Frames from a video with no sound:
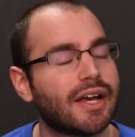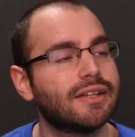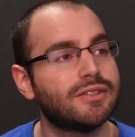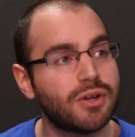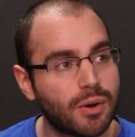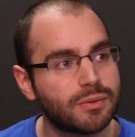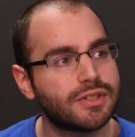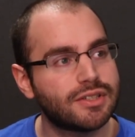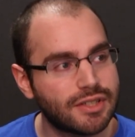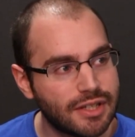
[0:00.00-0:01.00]
I don't
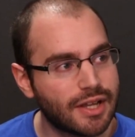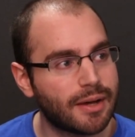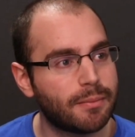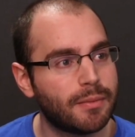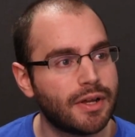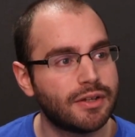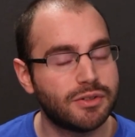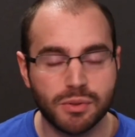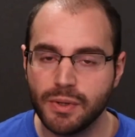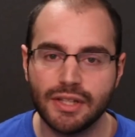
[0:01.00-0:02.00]
see them
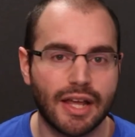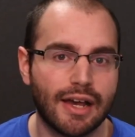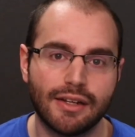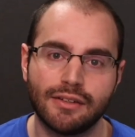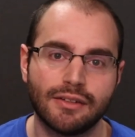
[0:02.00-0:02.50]
doing that.